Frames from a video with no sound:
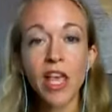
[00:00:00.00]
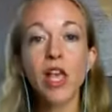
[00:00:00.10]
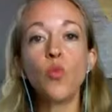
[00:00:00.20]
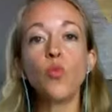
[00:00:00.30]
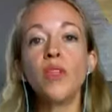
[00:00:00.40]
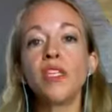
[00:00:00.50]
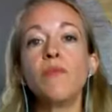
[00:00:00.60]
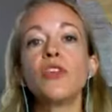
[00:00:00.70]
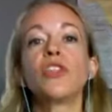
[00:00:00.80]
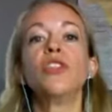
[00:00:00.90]
and with as
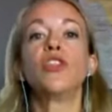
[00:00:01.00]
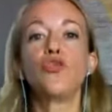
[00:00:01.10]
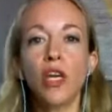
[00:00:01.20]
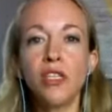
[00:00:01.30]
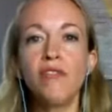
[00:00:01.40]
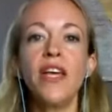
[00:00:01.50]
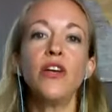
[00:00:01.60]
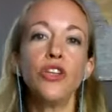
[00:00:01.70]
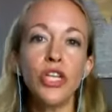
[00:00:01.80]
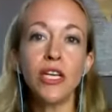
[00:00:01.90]
much constructive
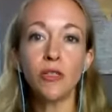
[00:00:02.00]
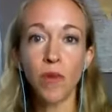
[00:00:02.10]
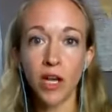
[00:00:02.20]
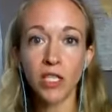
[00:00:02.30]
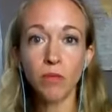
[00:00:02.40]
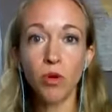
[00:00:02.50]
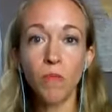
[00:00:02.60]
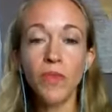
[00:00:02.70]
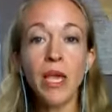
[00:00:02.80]
energy as possible.